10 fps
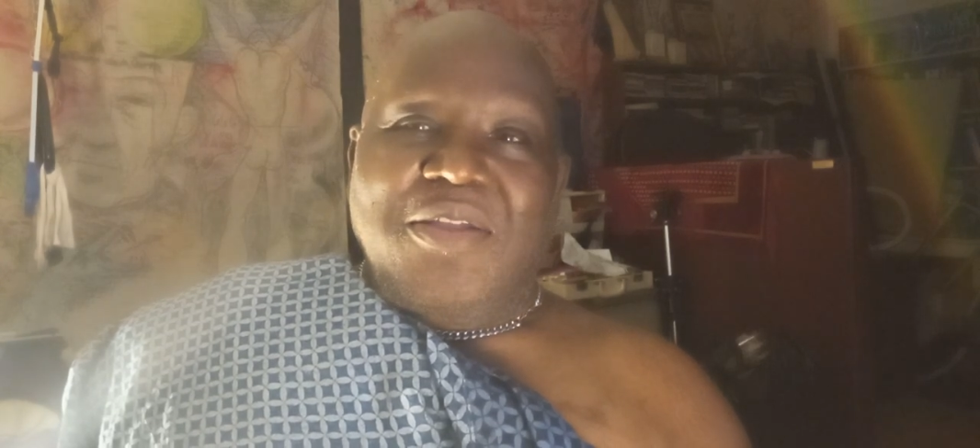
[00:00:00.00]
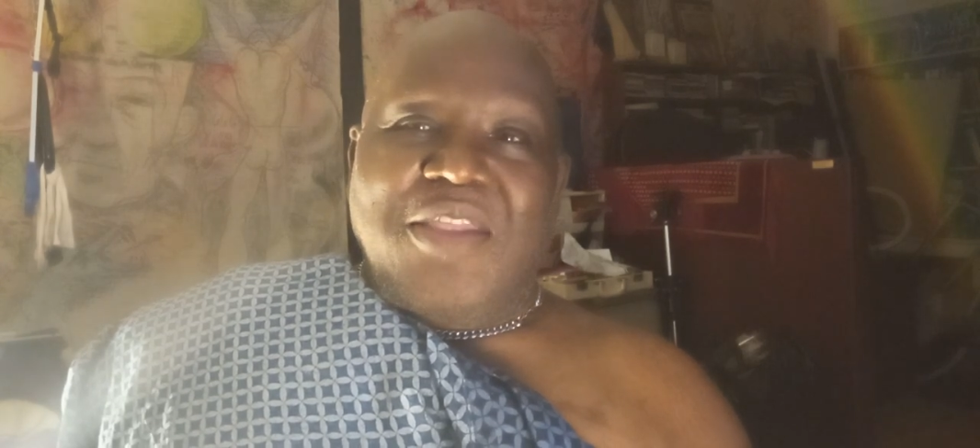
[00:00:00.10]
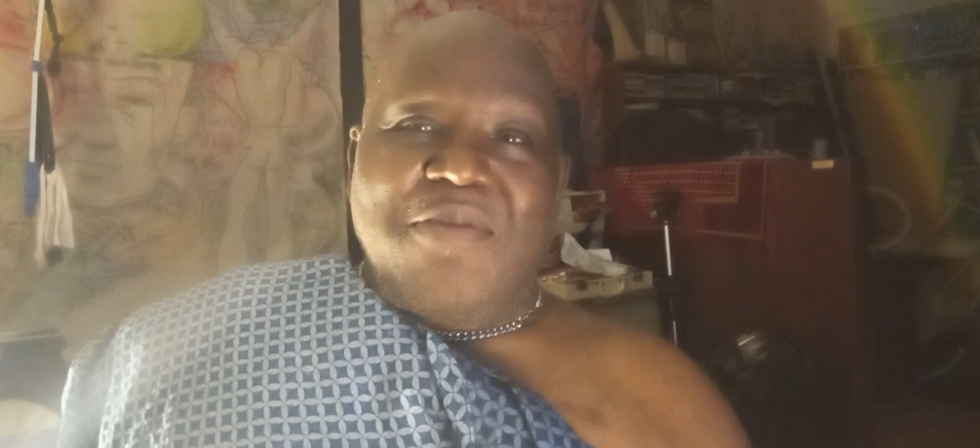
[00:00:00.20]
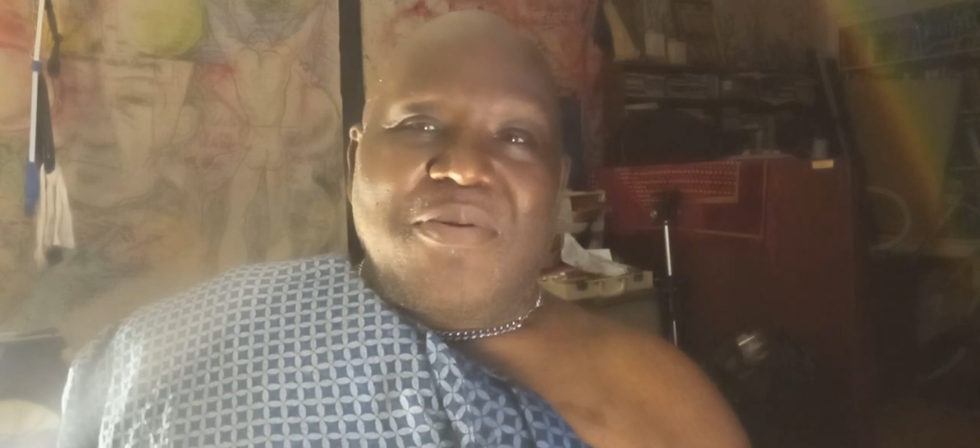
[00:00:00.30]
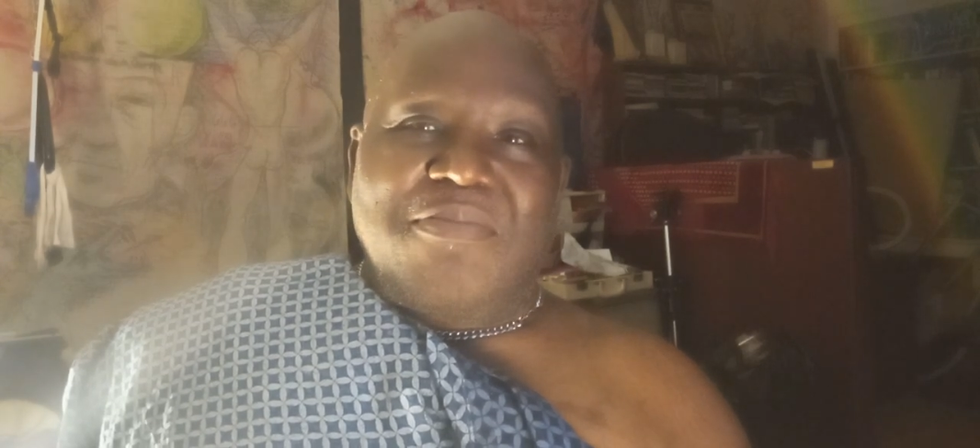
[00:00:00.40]

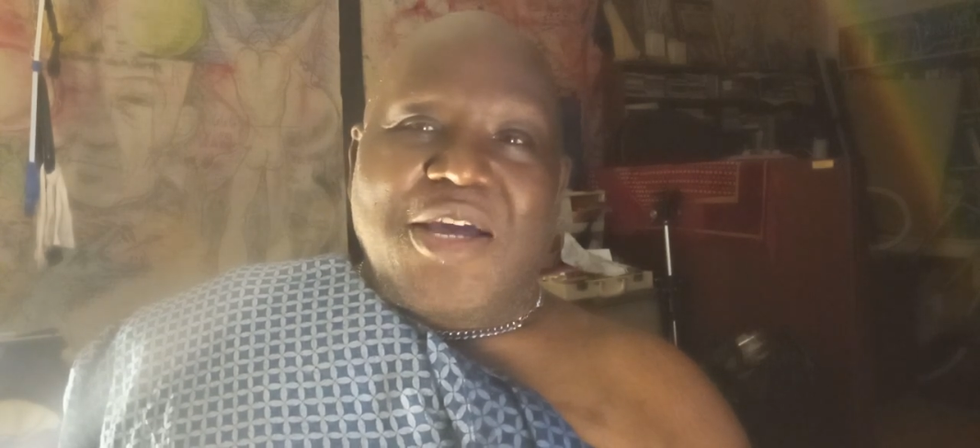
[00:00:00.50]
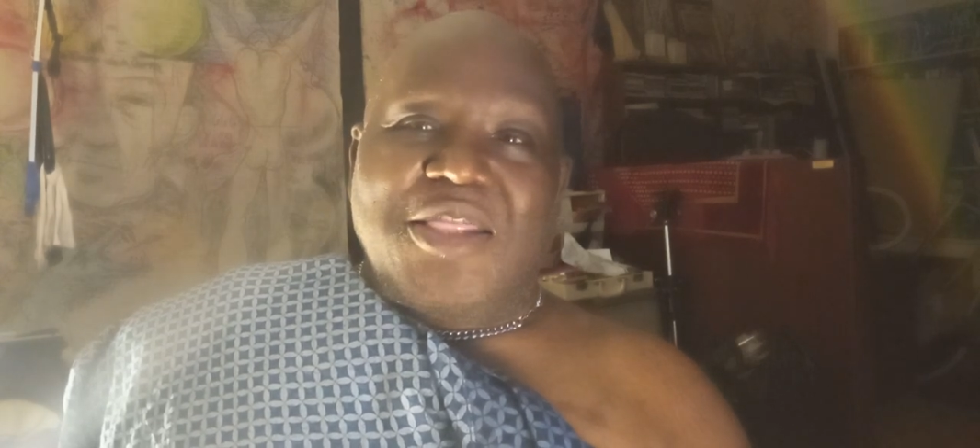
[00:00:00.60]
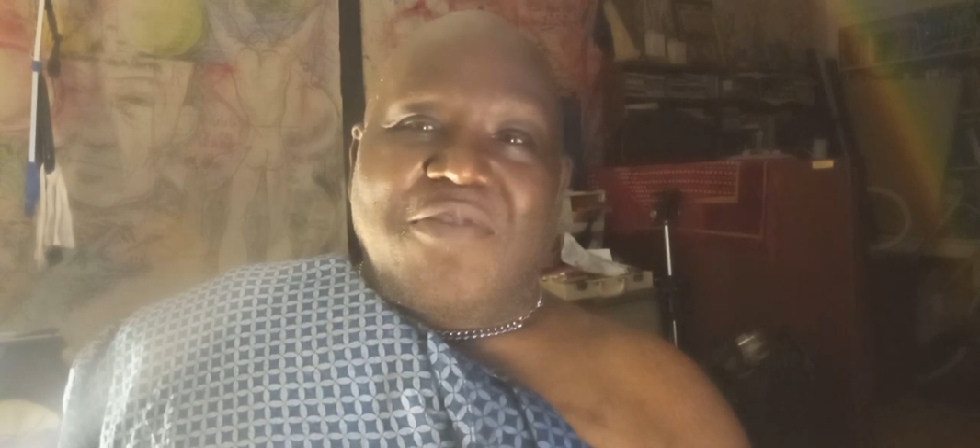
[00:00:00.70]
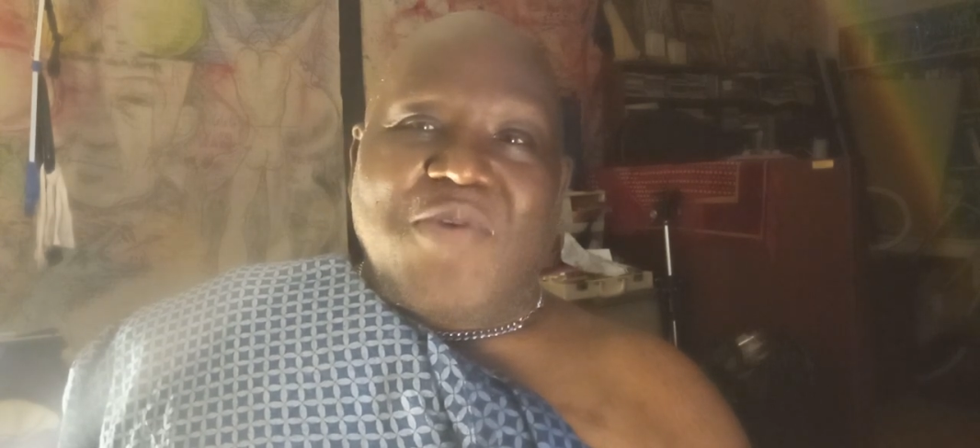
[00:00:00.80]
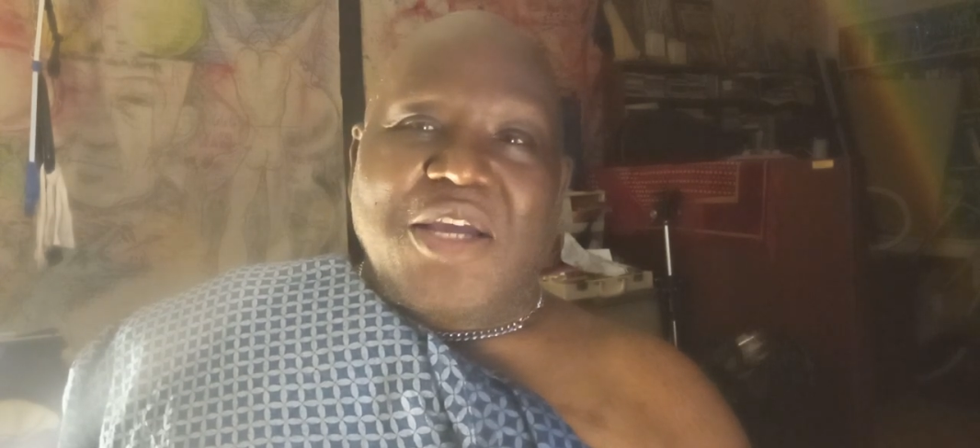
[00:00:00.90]
never
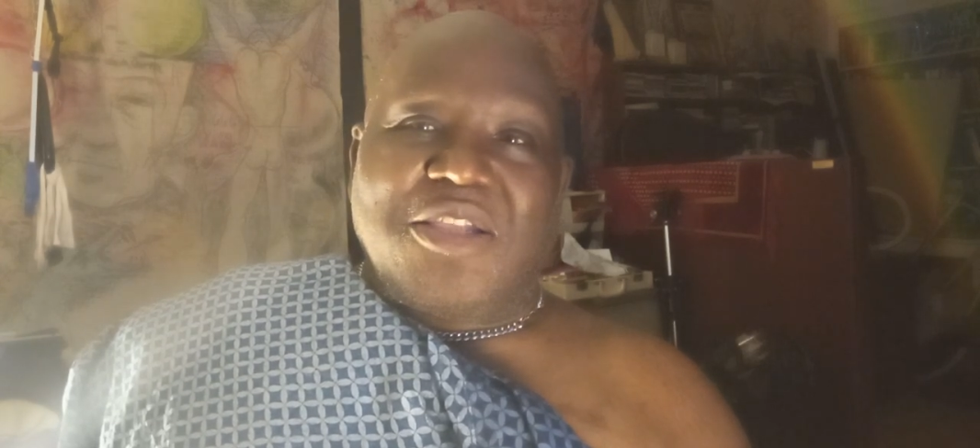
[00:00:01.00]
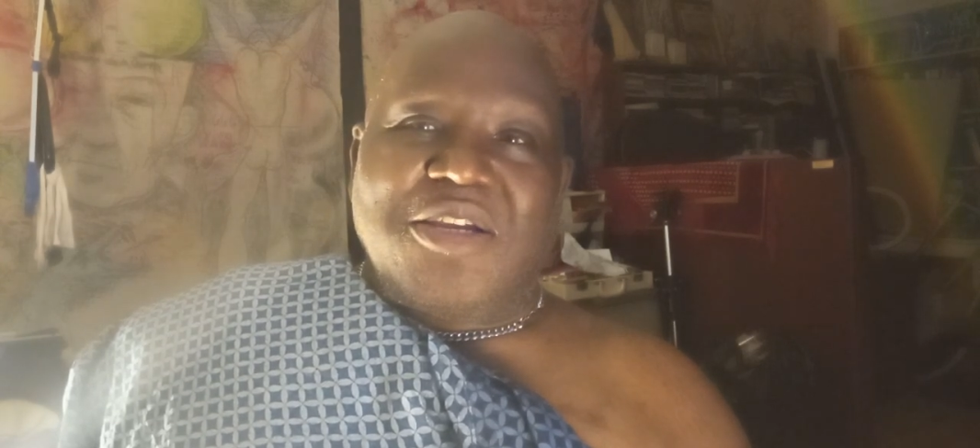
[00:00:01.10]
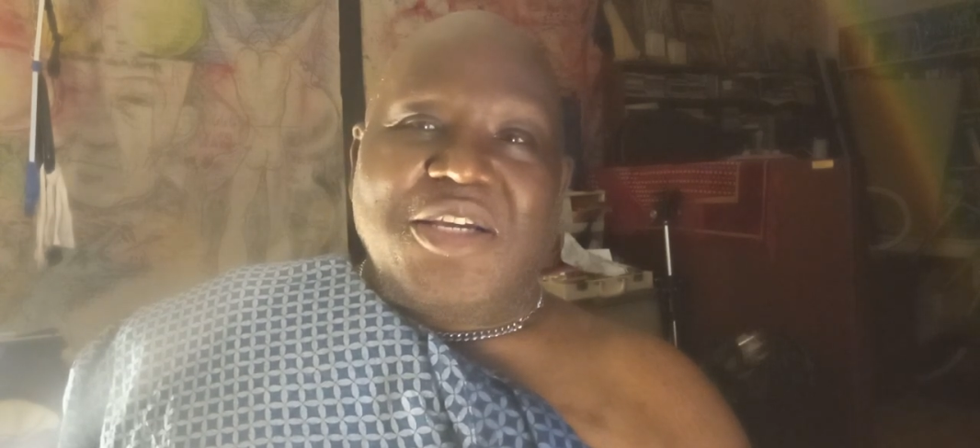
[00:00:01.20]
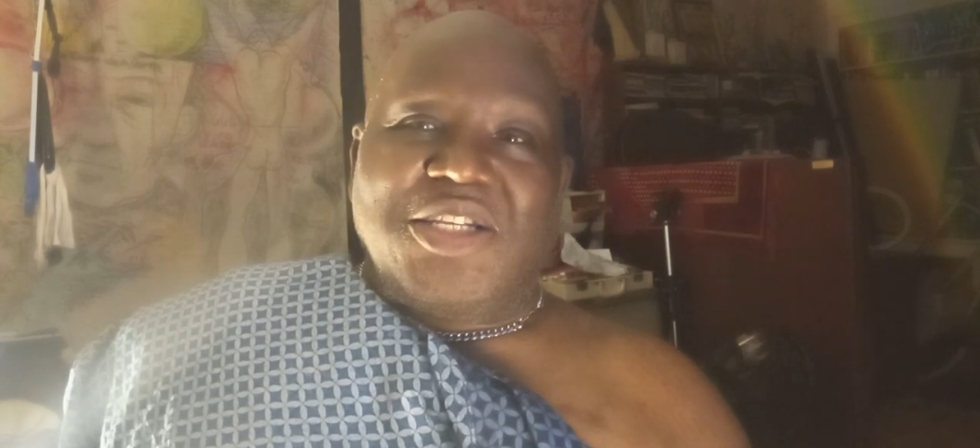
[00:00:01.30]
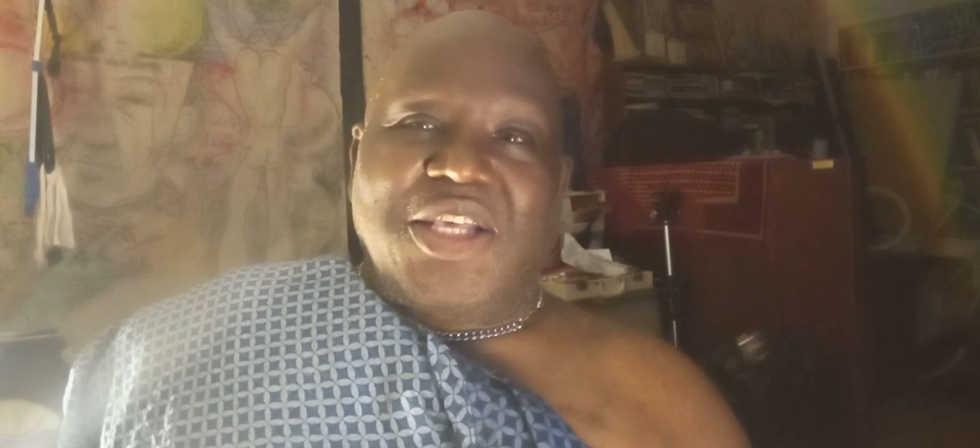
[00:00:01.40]
mind the fact
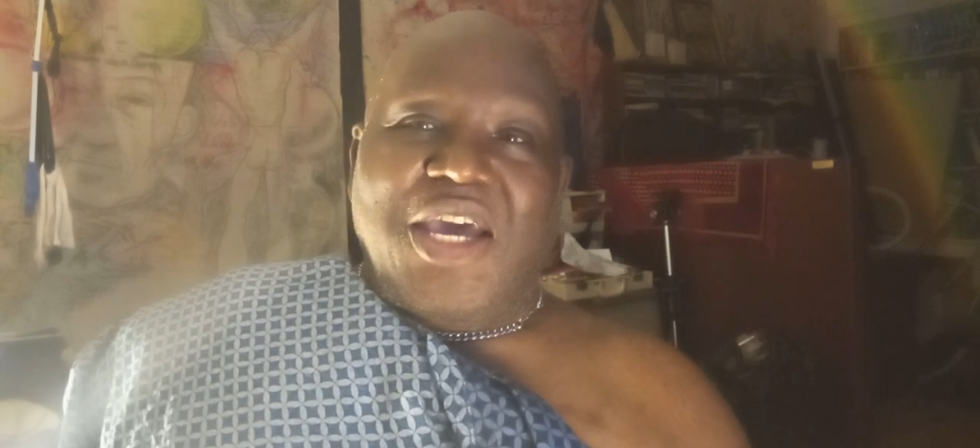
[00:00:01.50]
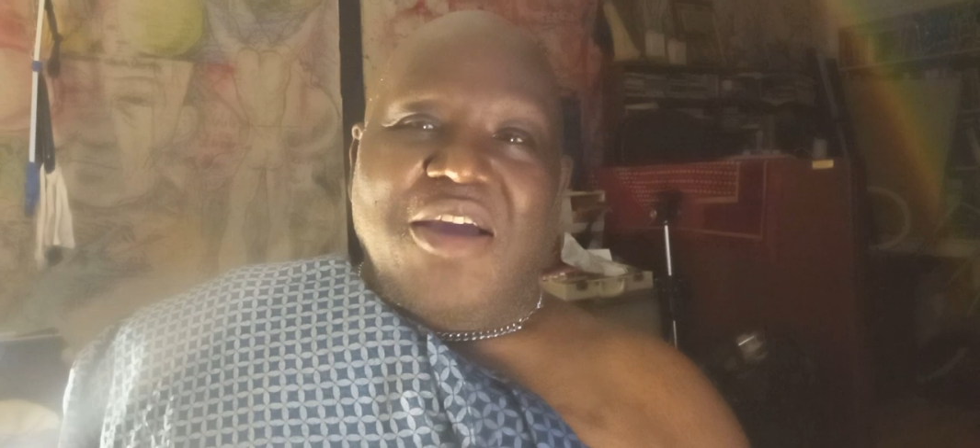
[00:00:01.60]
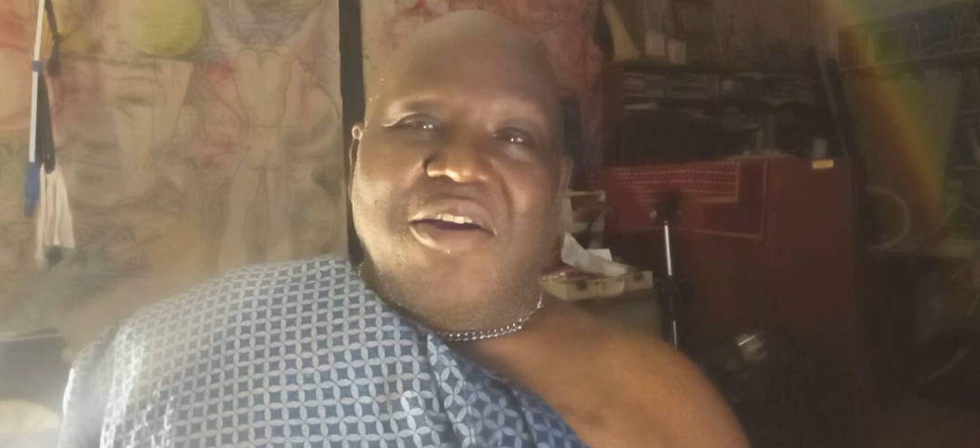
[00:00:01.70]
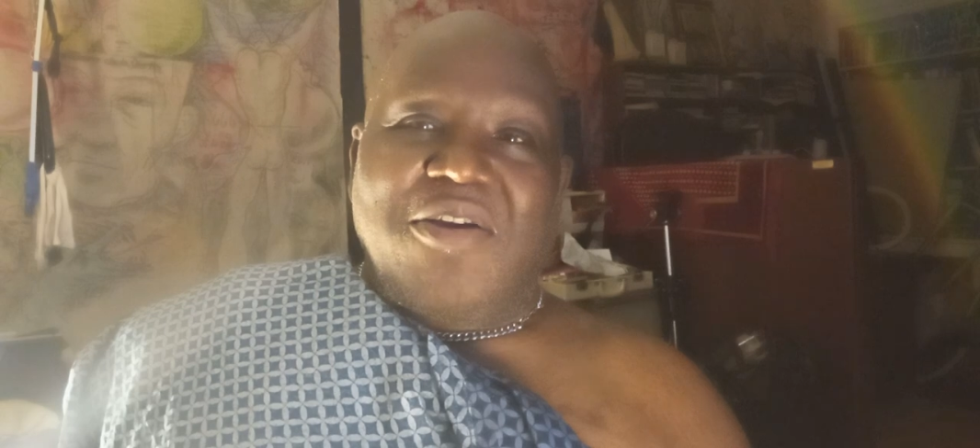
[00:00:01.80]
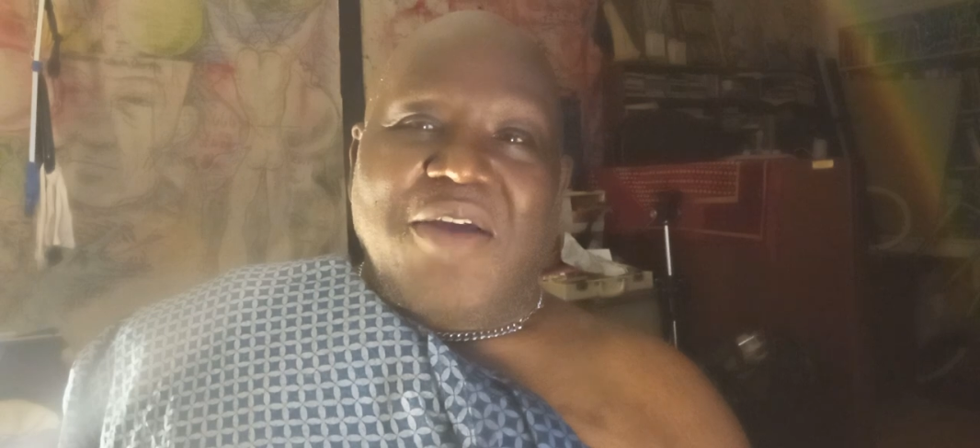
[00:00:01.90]
that he's
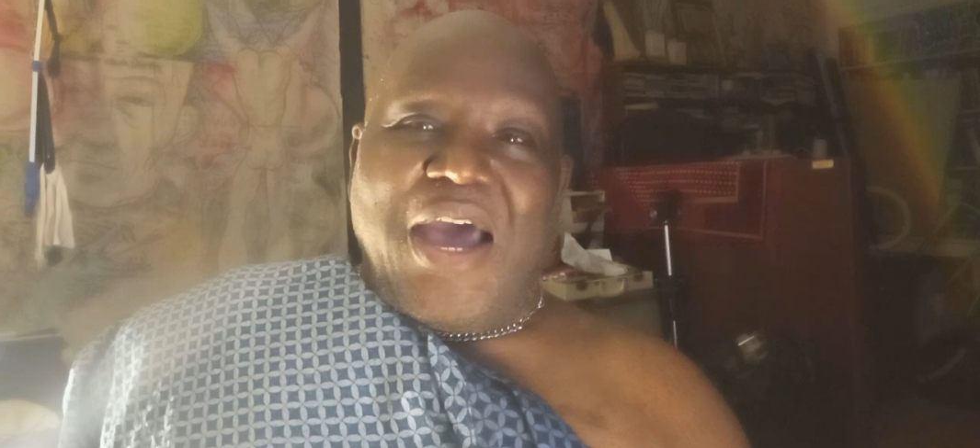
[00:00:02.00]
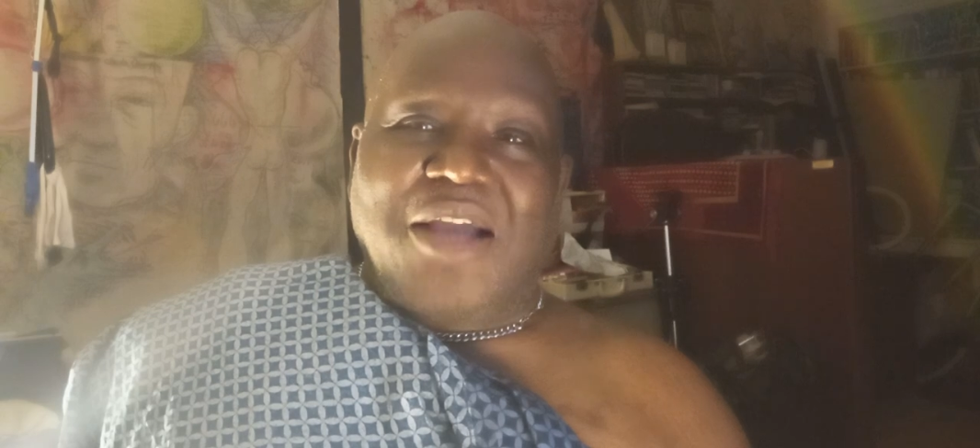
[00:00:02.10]
there